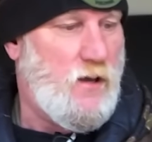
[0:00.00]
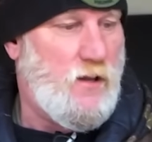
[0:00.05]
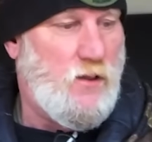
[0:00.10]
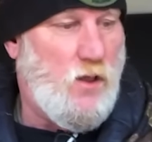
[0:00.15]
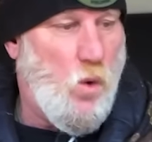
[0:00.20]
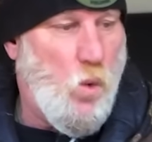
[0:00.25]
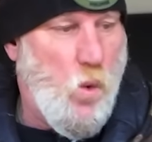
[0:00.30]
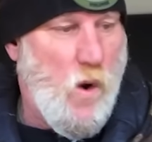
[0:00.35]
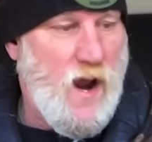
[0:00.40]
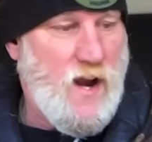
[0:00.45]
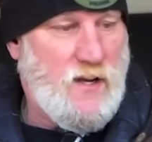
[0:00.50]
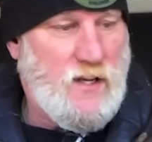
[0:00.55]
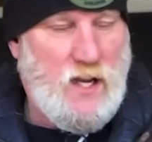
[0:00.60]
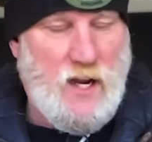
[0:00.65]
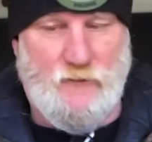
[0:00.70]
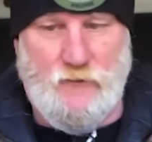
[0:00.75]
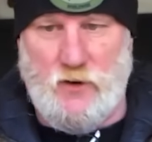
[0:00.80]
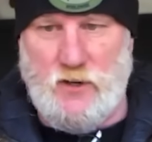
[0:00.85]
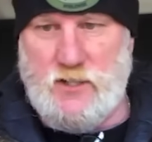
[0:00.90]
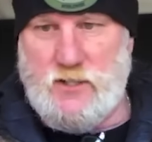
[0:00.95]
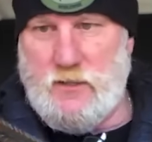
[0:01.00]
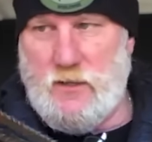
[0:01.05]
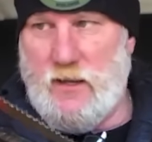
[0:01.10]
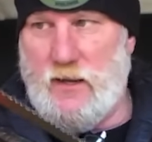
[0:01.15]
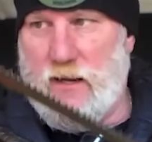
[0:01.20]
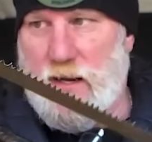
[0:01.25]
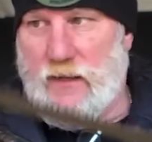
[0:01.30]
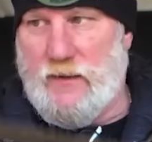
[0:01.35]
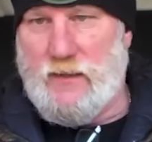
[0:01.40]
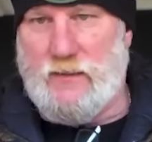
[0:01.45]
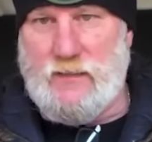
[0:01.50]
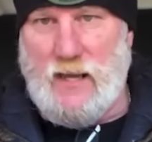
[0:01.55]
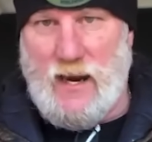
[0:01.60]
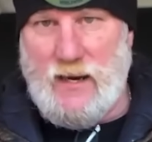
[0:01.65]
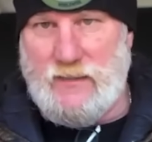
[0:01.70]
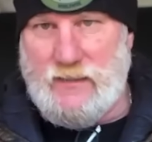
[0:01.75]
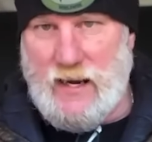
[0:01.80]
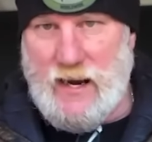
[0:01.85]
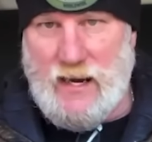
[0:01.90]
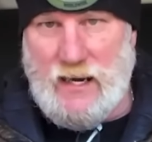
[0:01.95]
the weight difference in the
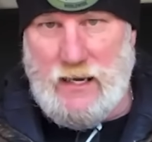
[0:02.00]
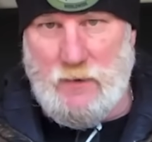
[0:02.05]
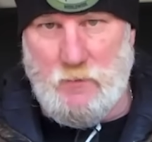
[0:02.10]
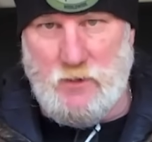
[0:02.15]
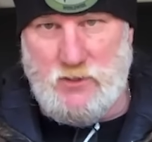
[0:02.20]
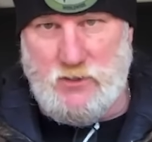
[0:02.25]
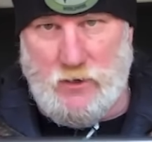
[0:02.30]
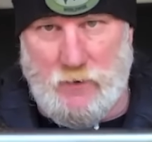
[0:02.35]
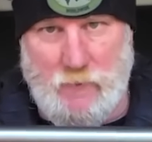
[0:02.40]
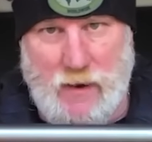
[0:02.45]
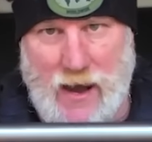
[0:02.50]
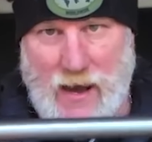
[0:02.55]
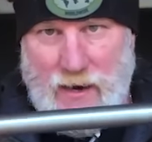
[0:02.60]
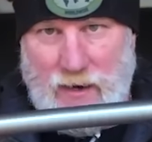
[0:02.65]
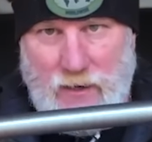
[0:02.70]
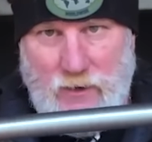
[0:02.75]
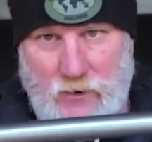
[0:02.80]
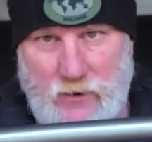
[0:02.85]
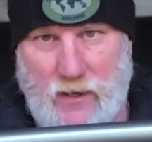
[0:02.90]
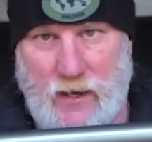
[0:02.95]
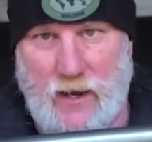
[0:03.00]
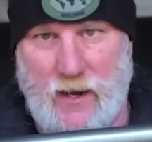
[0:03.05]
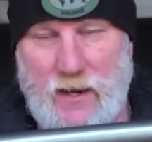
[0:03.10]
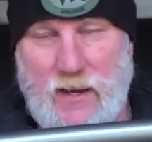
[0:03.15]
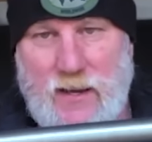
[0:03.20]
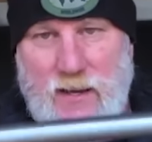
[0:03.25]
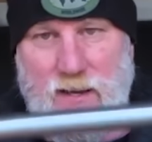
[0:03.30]
titanium is dramatic, okay?